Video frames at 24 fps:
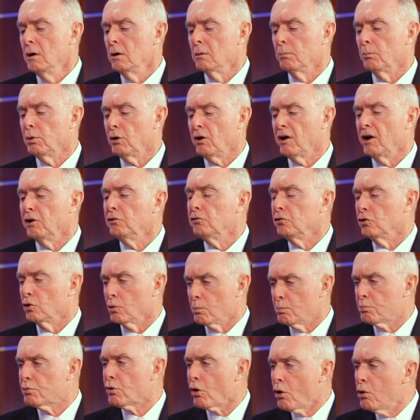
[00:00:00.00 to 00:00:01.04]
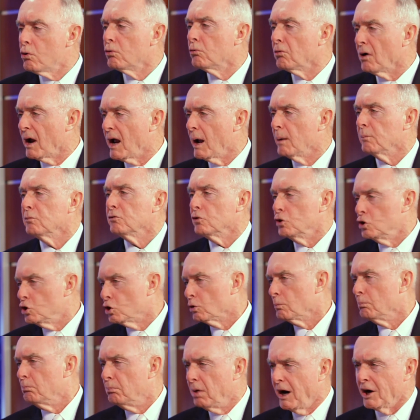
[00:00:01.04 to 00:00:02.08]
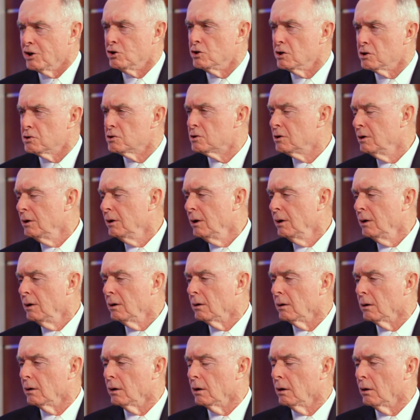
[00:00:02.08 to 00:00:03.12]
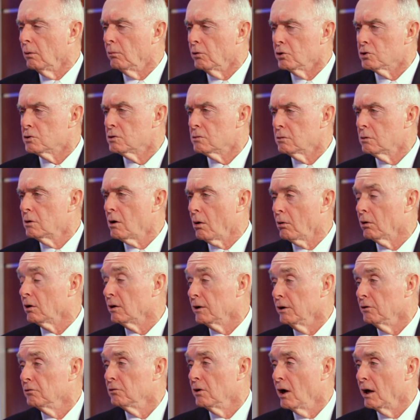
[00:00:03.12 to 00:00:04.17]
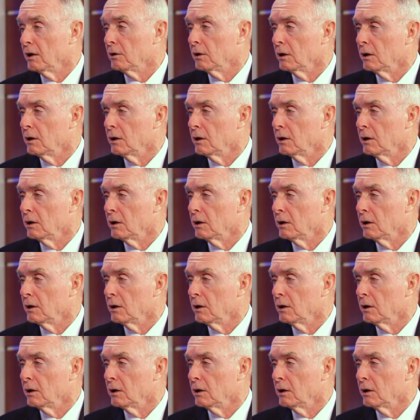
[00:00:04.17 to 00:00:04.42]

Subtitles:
place your programs and your budgets, which currently is not the